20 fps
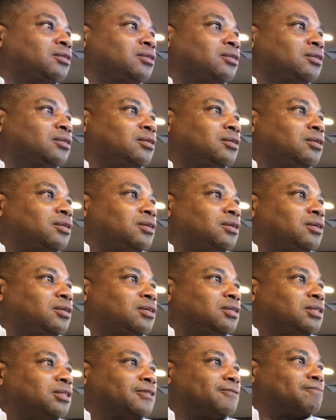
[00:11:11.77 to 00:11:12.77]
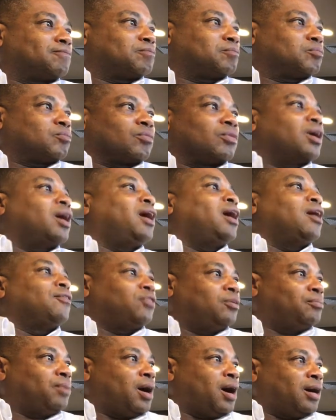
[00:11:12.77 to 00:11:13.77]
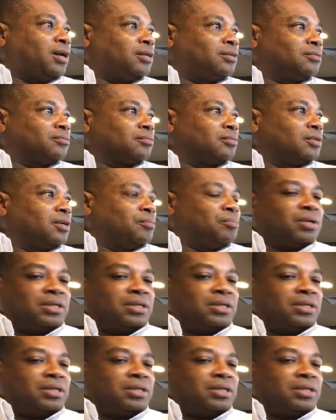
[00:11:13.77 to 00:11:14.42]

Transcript: Yeah, because everybody gonna want Everybody. Yeah.